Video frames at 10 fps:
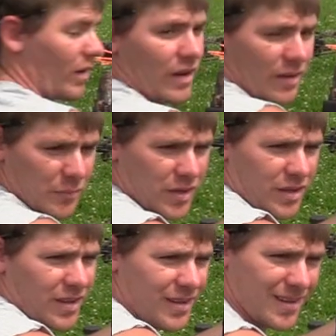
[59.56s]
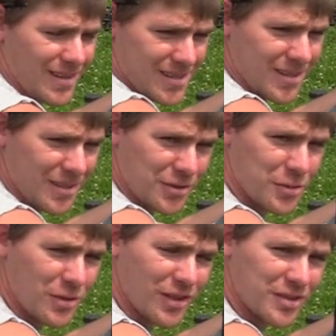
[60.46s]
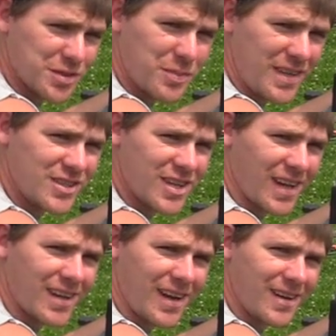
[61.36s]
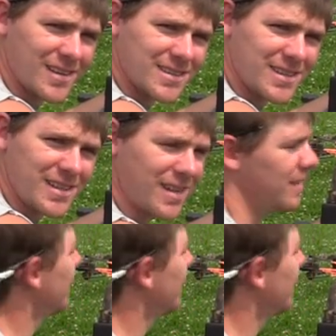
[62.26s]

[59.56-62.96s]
All right, I'm gonna do a little speed check here to see